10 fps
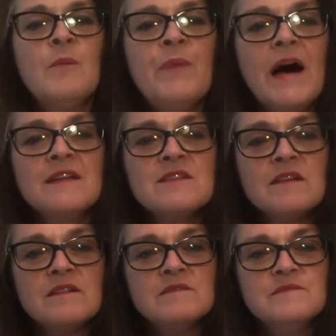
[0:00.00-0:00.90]

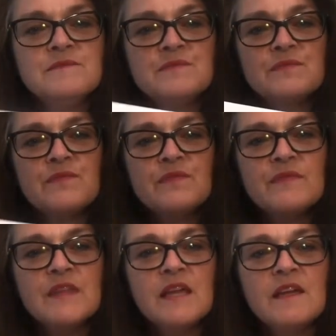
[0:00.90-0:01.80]
pattern
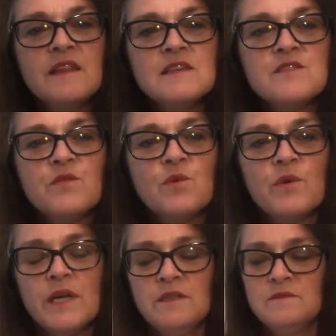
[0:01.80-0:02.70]
in this
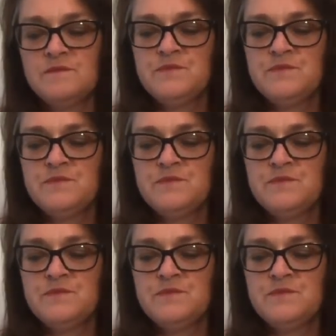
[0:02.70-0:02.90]
flooring.